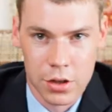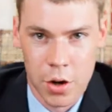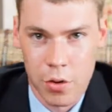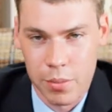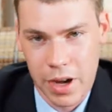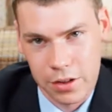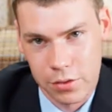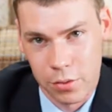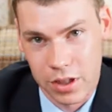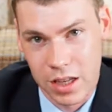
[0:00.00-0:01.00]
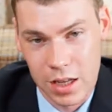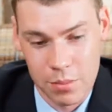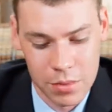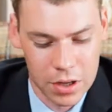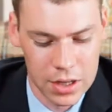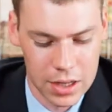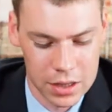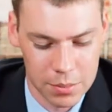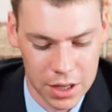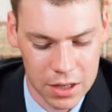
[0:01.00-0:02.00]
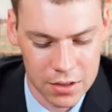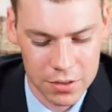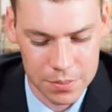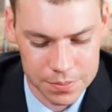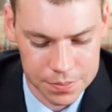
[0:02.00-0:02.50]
Going back to what came in the box,